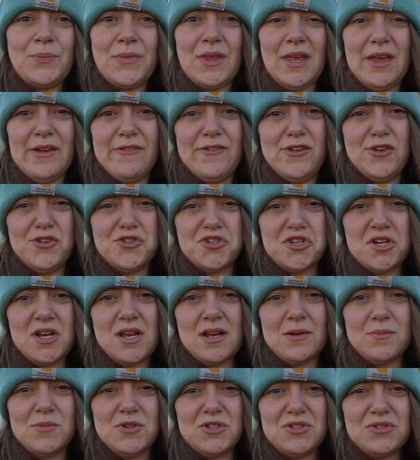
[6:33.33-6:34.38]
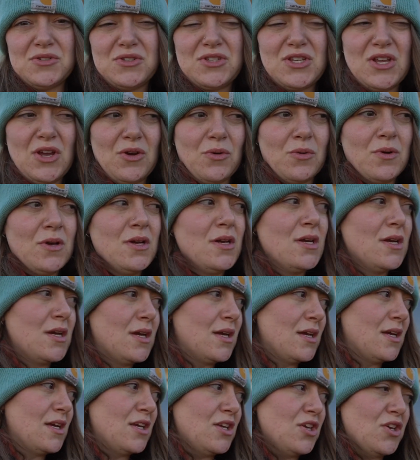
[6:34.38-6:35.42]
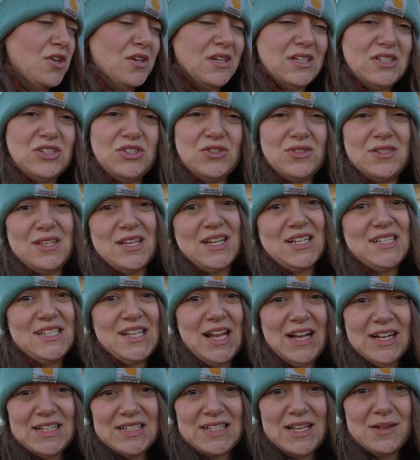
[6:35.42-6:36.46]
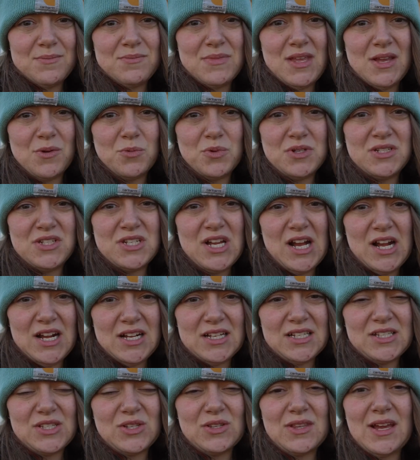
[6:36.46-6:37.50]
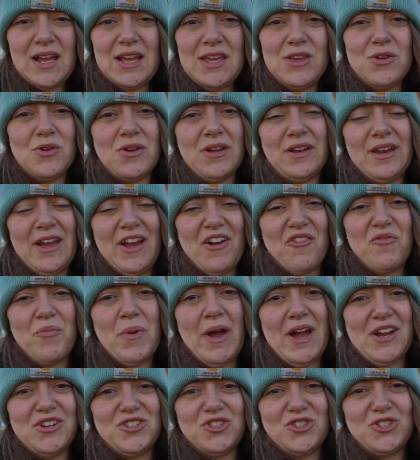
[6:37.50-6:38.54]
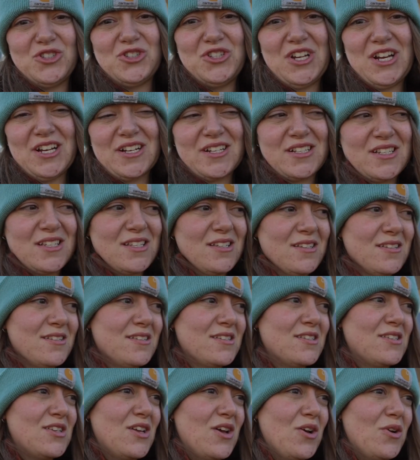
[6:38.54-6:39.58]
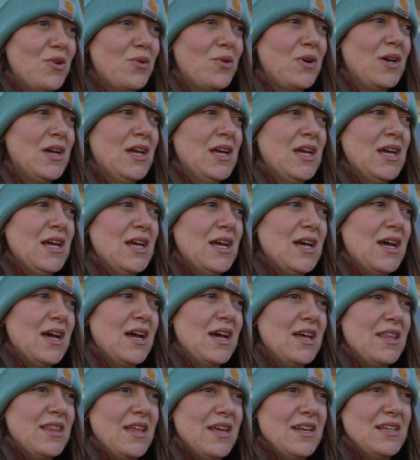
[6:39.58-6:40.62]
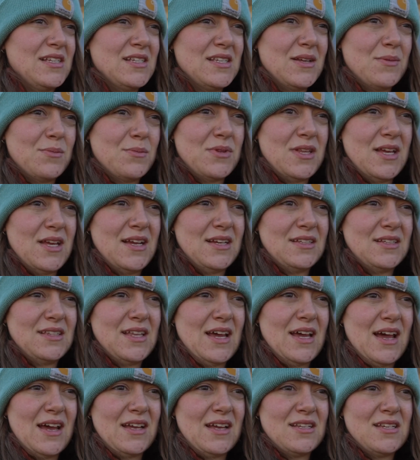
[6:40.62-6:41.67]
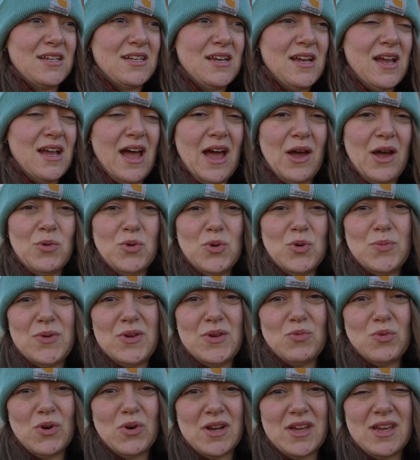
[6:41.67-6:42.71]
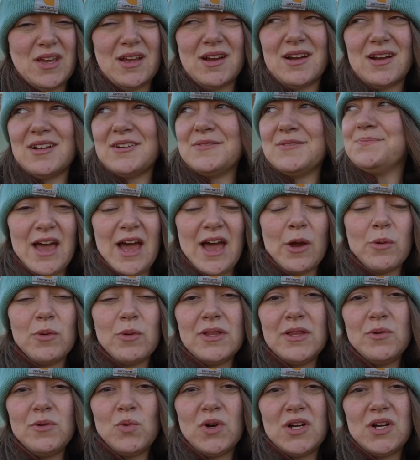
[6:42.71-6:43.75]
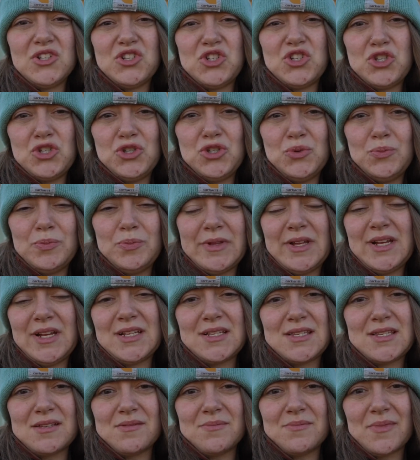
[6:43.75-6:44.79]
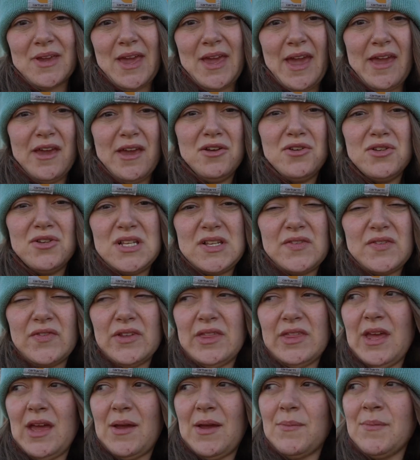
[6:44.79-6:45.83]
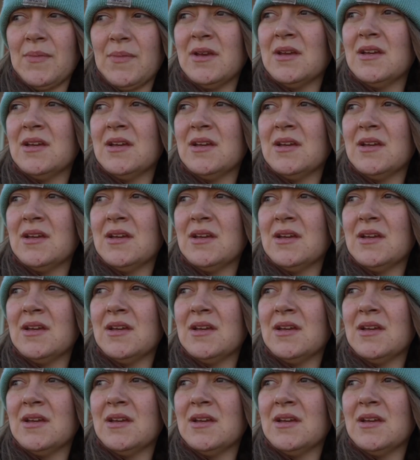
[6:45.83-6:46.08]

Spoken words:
a future animal. So you can do the exact same thing with ducks so that you can have pastured ducks. So that is something that I will be working on. I really want to plant some kales for them.